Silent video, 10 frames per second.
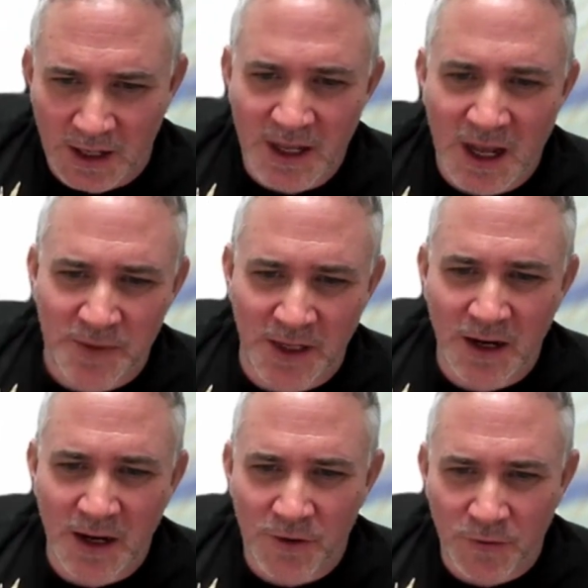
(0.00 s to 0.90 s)

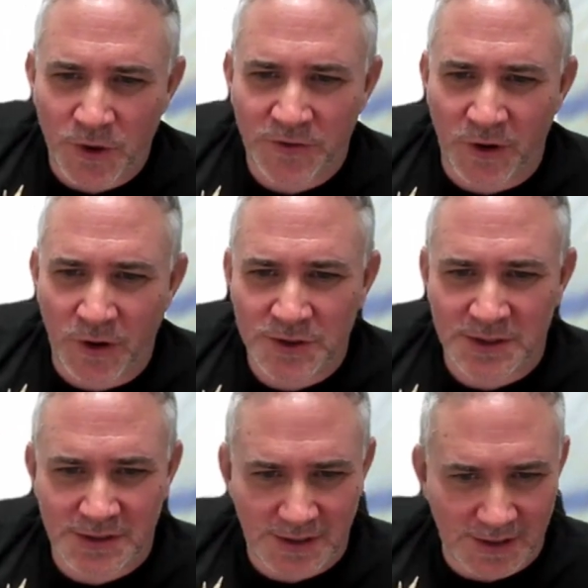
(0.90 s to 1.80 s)
adopting our
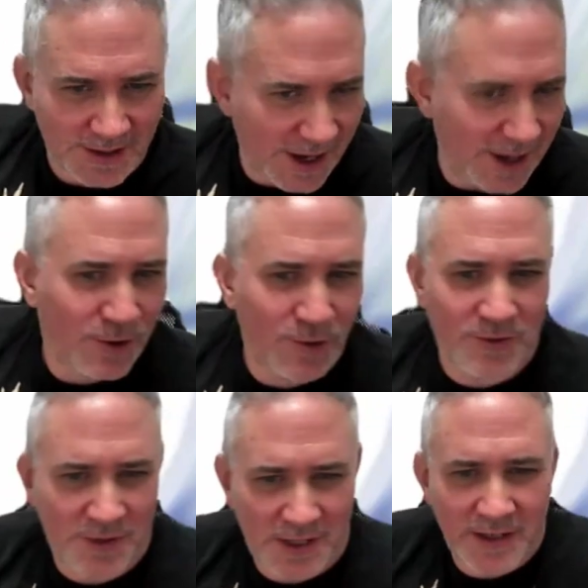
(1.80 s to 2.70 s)
workflows and
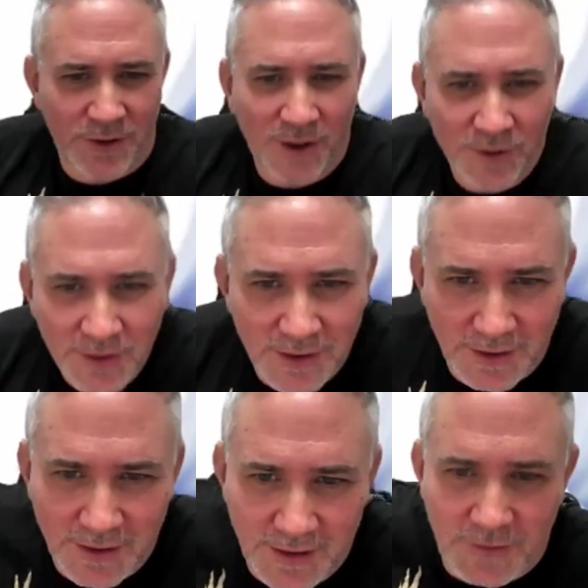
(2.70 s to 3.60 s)
codes later on,
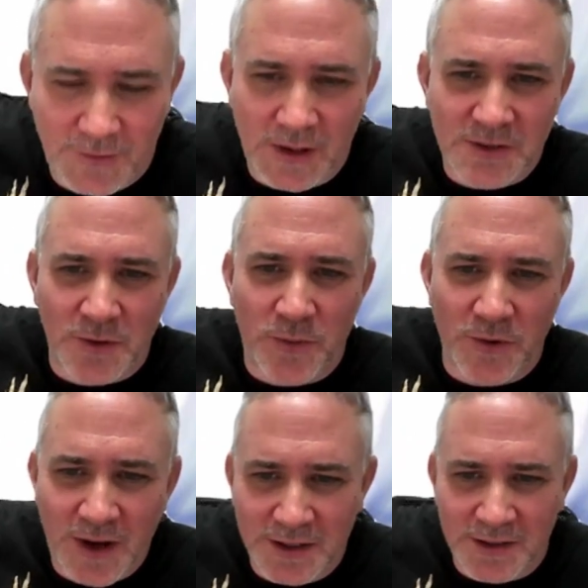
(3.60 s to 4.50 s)
once we
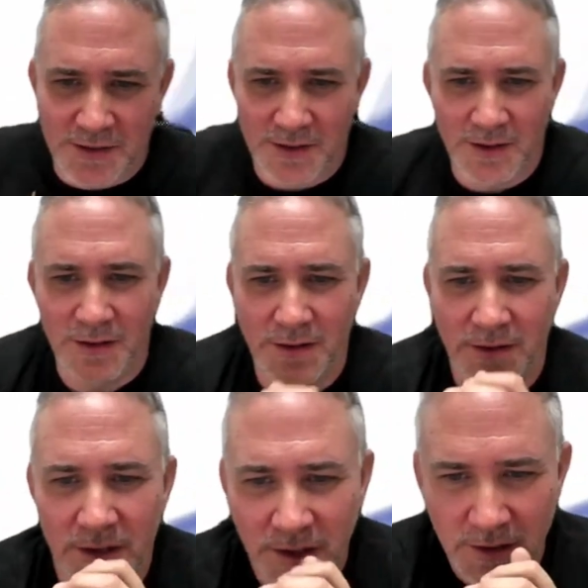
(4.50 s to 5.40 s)
provide
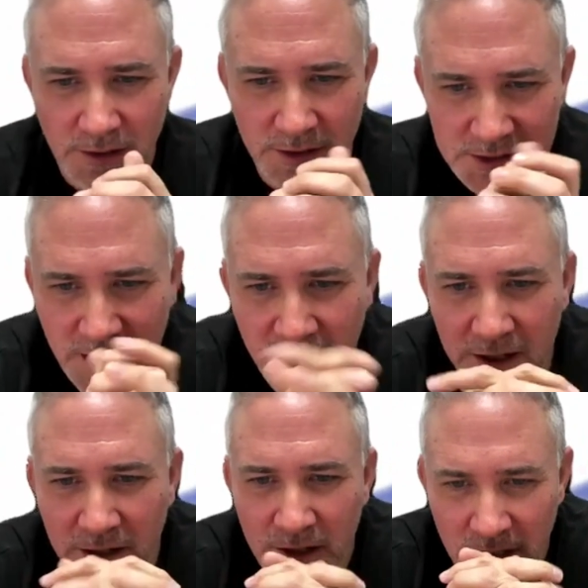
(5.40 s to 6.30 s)
the
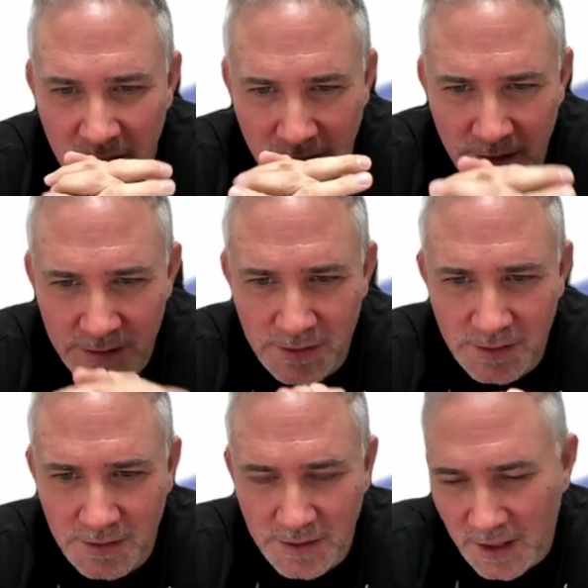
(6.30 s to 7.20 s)
stack. And
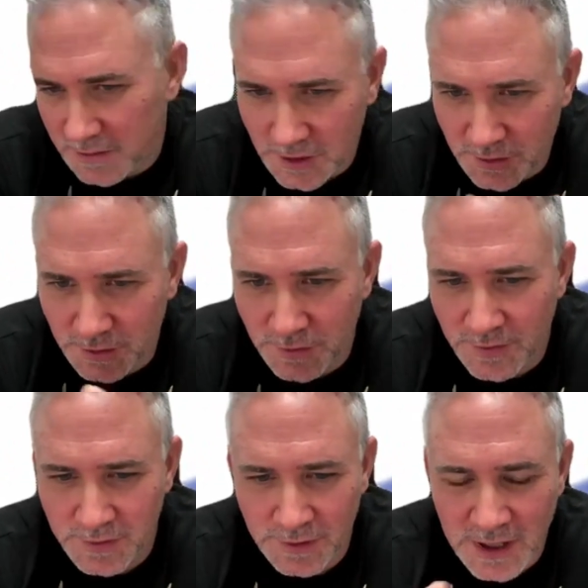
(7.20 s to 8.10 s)
yeah, so
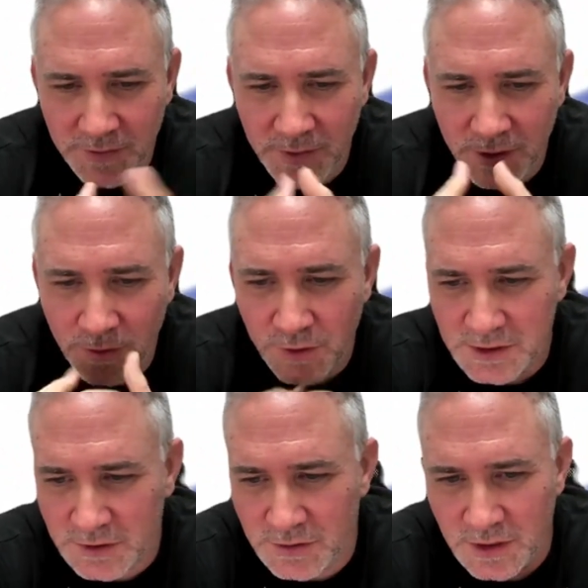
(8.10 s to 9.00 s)
to have all
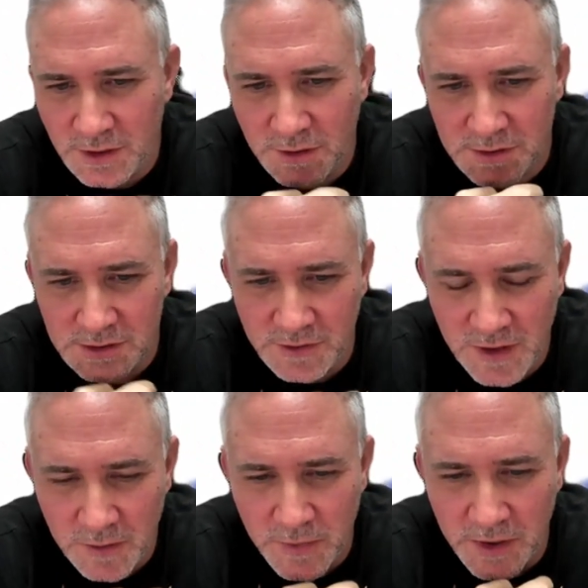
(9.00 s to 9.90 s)
this continuous
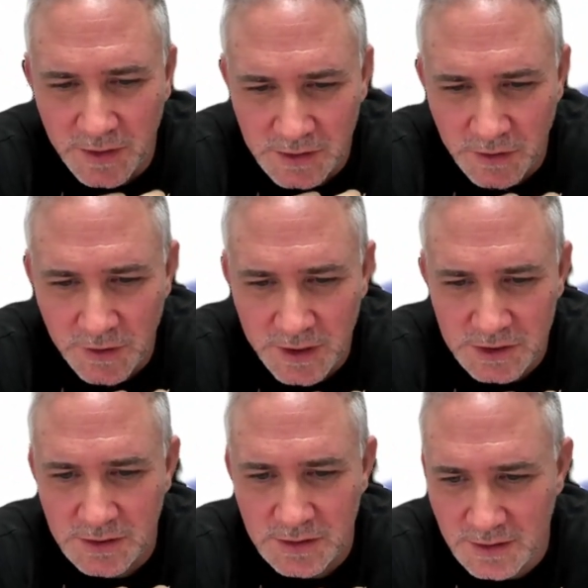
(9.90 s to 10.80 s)
development and
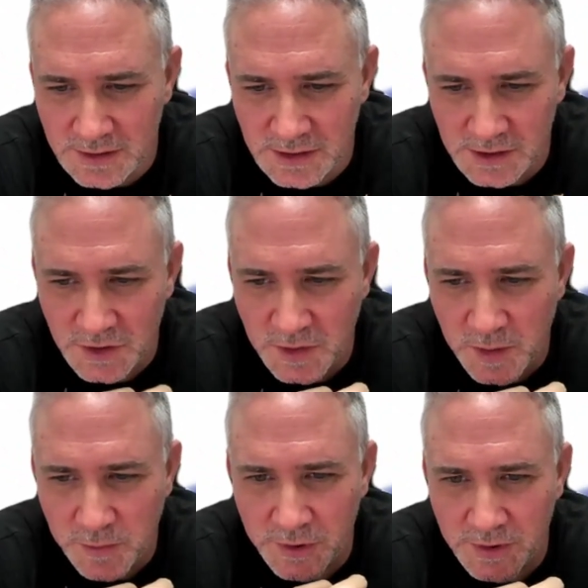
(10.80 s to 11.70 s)
integration, it's extremely
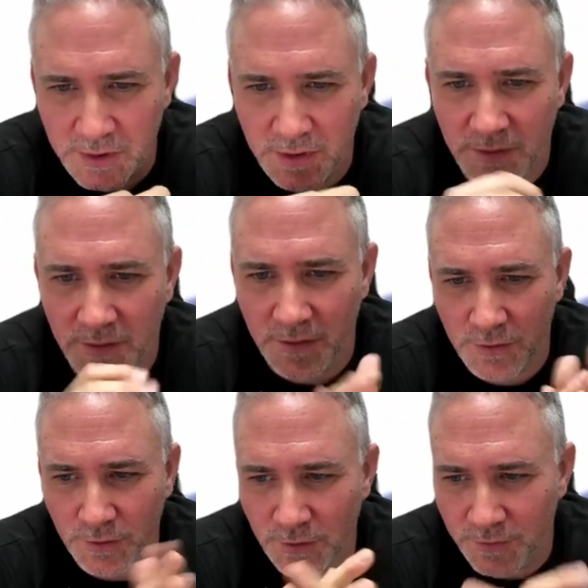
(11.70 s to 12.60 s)
important
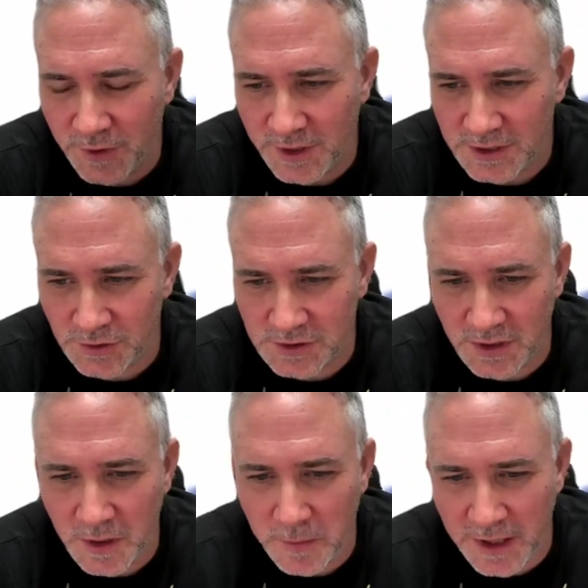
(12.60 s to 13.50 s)
for the
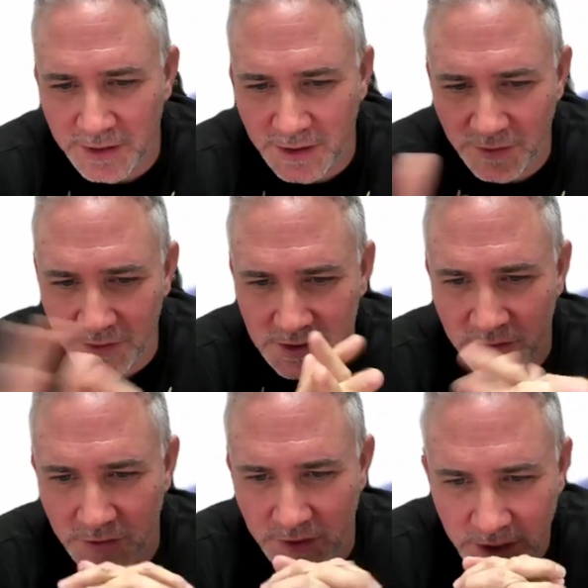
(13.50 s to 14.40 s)
sustainability of the
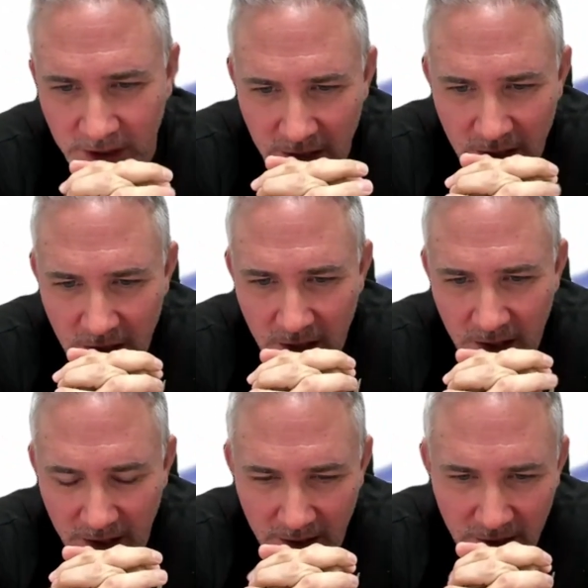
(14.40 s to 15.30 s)
software.
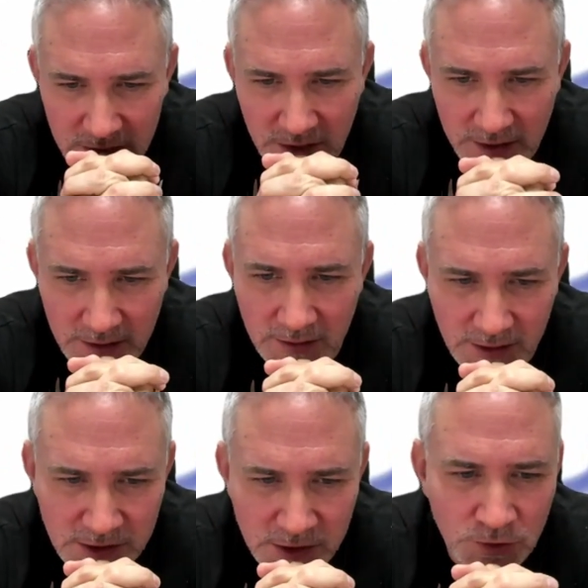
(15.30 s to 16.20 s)
And actually,
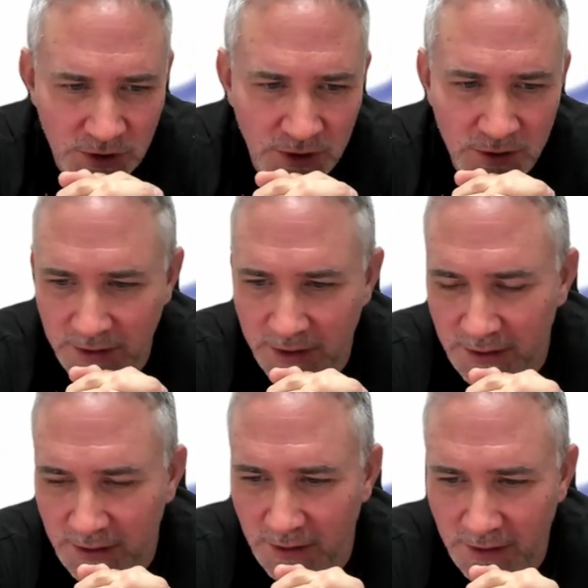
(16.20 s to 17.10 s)
it's crucial
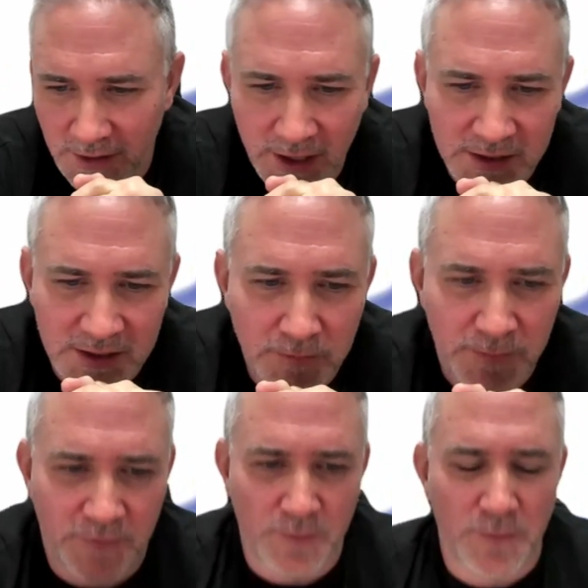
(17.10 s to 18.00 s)
that it takes
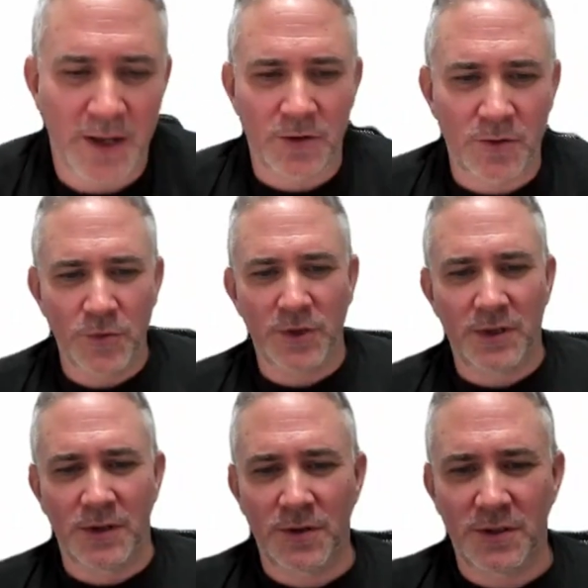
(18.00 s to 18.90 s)
up by the
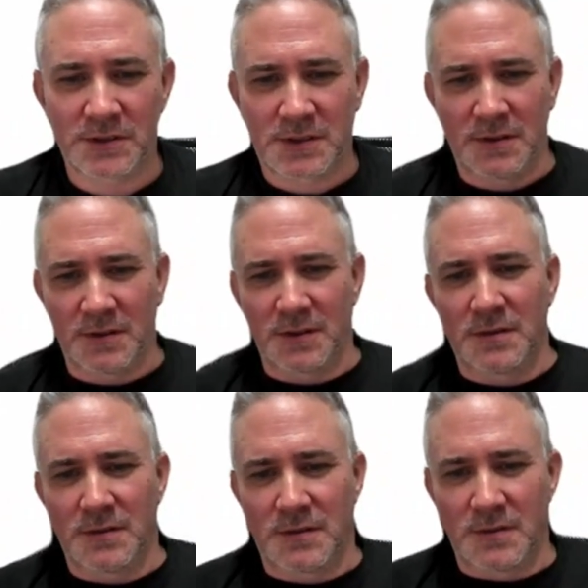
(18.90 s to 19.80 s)
community all this,
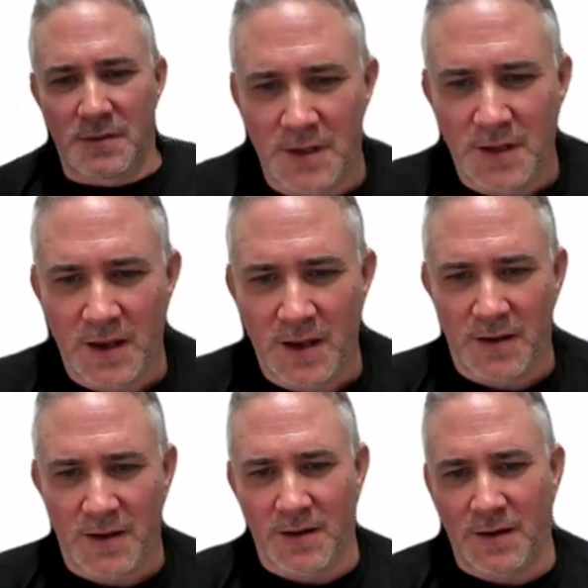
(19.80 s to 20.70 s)

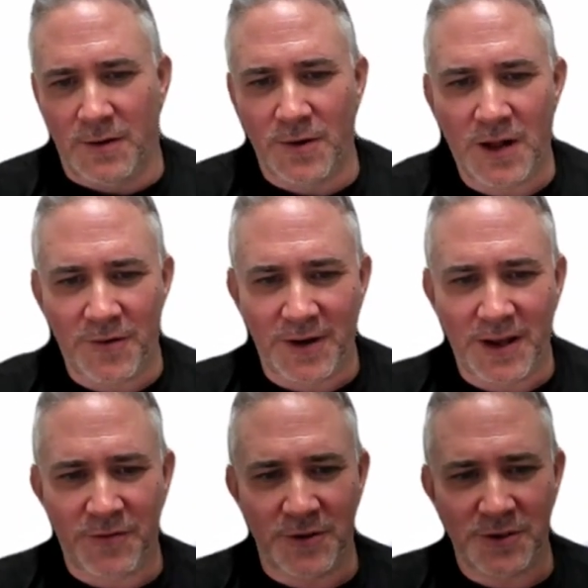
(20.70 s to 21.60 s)
all our
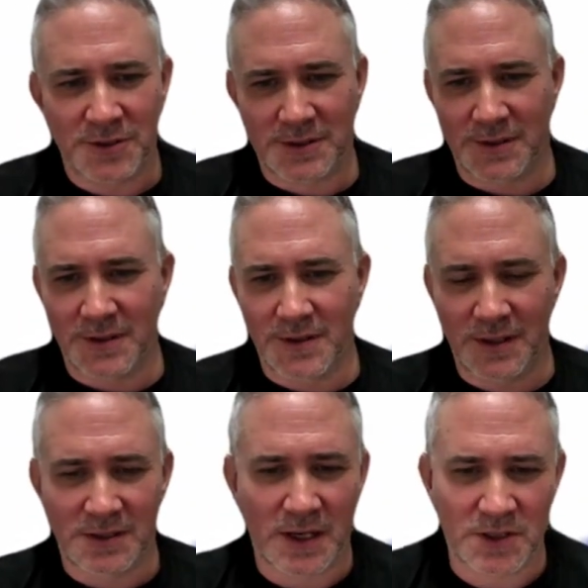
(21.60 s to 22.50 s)
efforts.
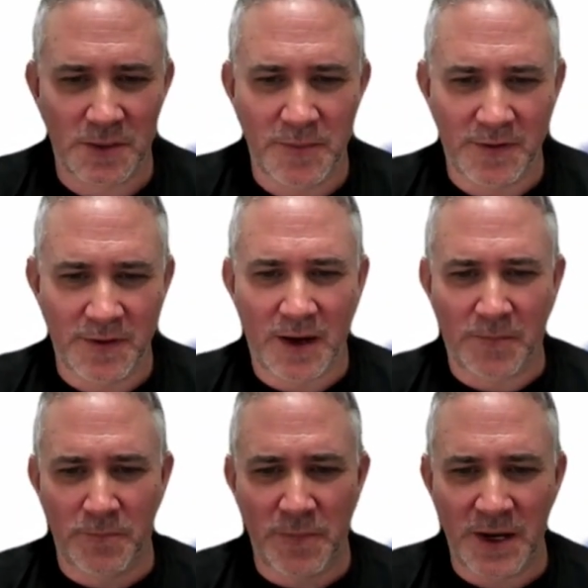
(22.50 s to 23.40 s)
It's actually they
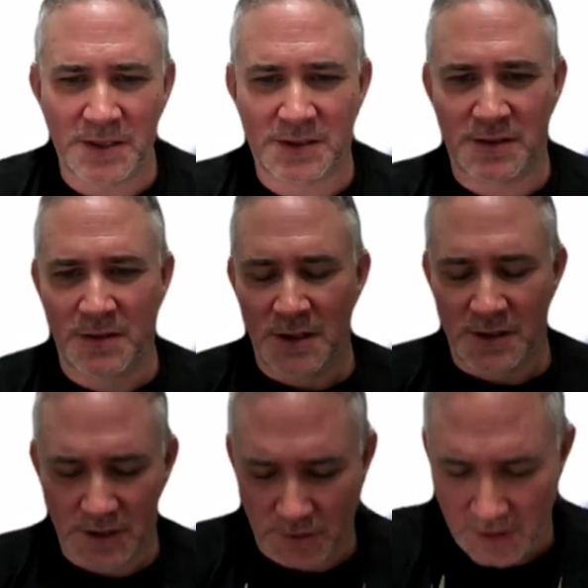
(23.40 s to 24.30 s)
are based.
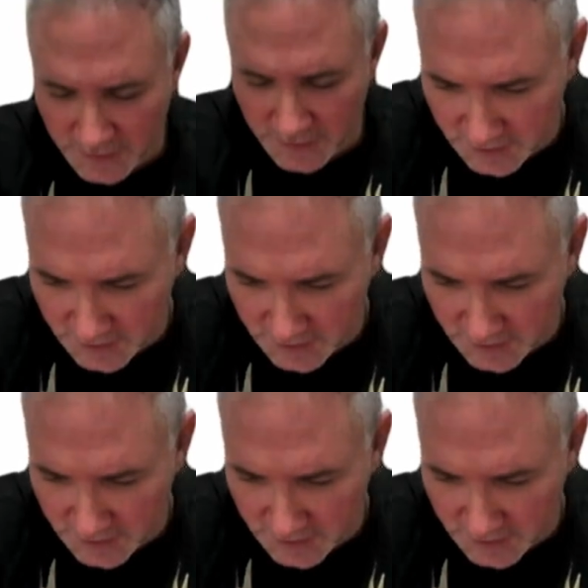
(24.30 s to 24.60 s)
So